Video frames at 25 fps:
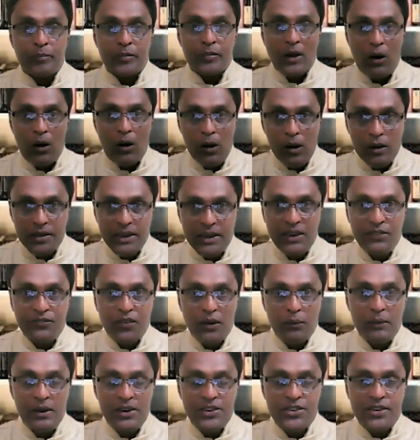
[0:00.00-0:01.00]
All the
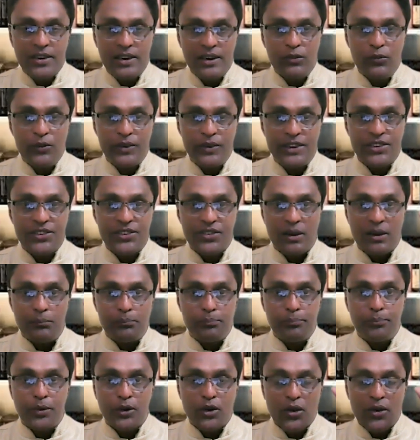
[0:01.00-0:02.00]
information which is
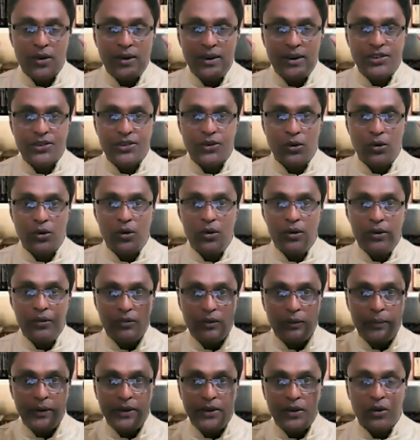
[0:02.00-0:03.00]
temporarily stored
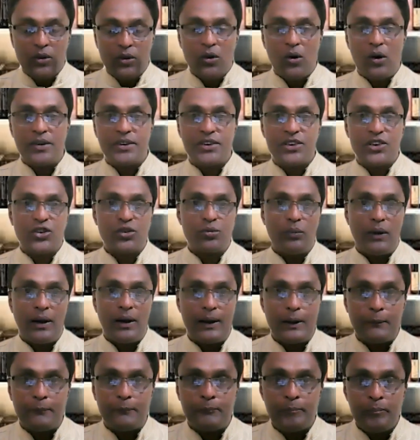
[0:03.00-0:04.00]
will be in your conscious
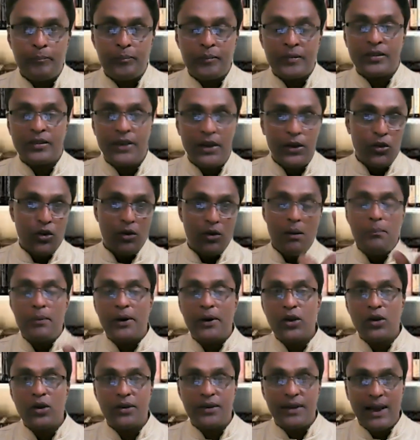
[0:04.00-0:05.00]
mind. So you remember
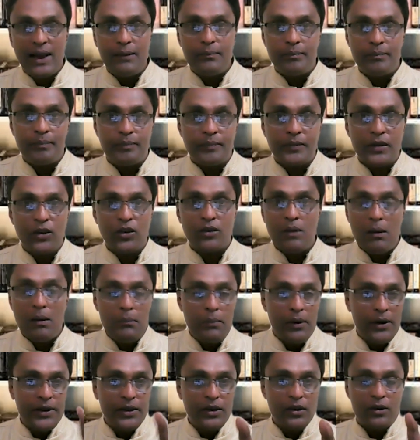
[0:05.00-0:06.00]
your name, you
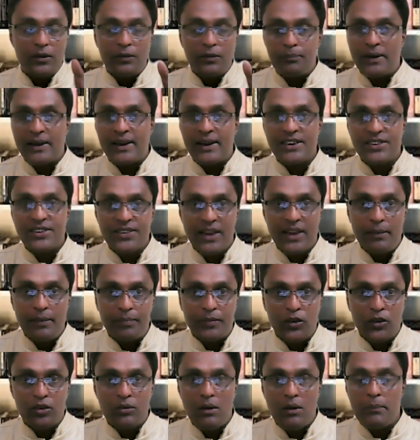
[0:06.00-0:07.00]
remember your parents' name,
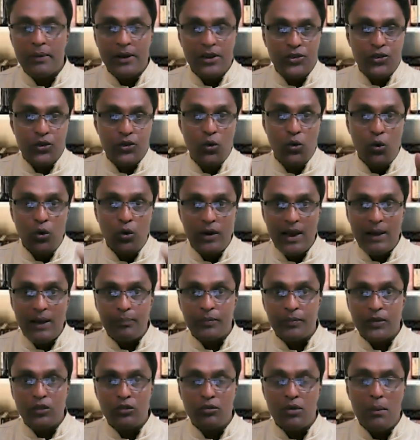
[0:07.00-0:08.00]
you remember your school
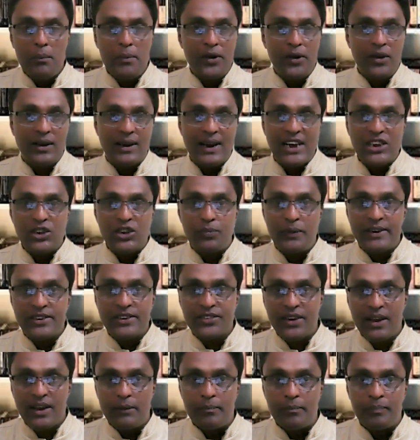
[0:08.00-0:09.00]
name, you remember your
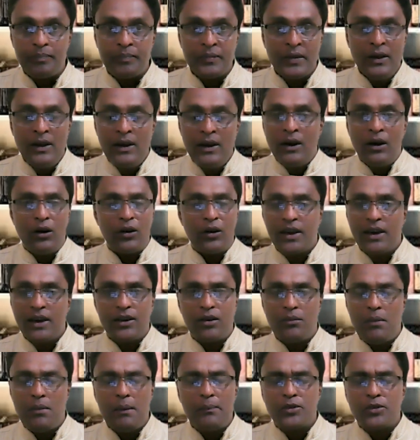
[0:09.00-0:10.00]
classmates' name. Okay,
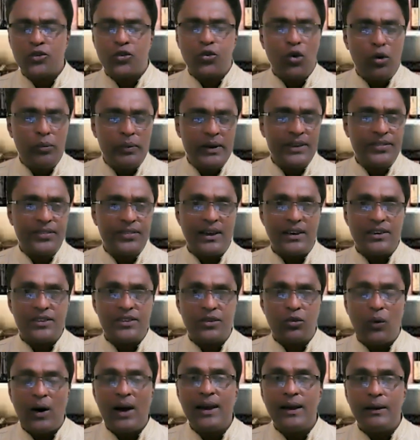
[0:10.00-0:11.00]
remember so many things.
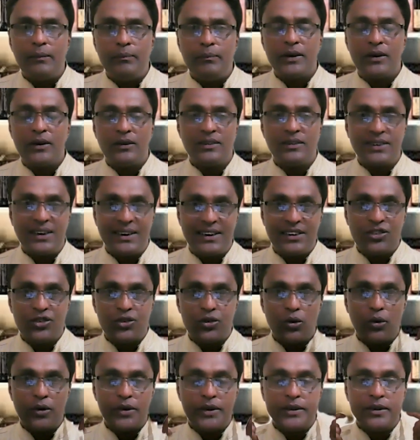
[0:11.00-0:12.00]
Why? Because it is
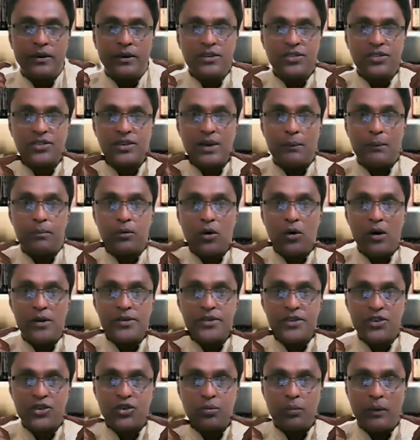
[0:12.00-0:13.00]
stored in your
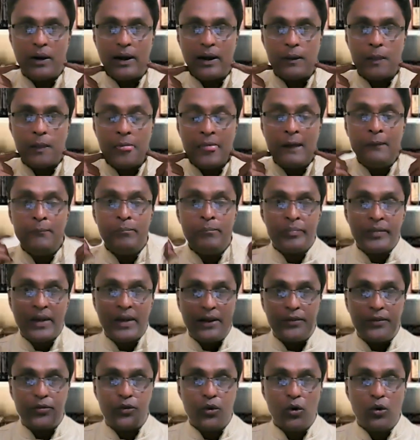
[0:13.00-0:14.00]
subconscious mind.
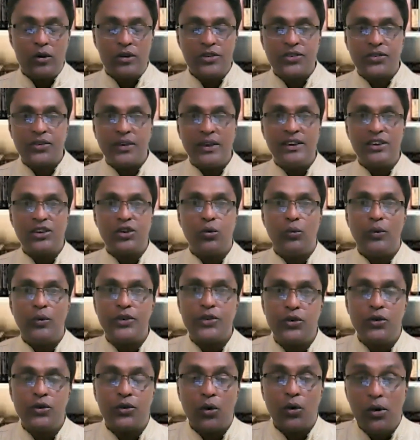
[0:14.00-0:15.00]
And those things
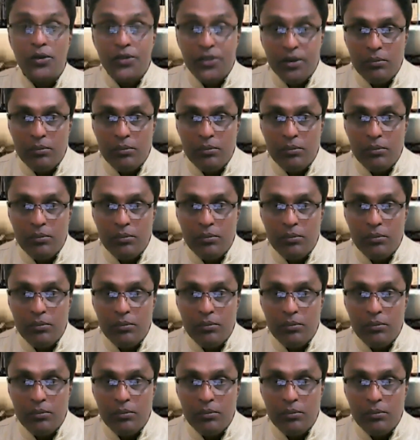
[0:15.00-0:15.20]
which you don't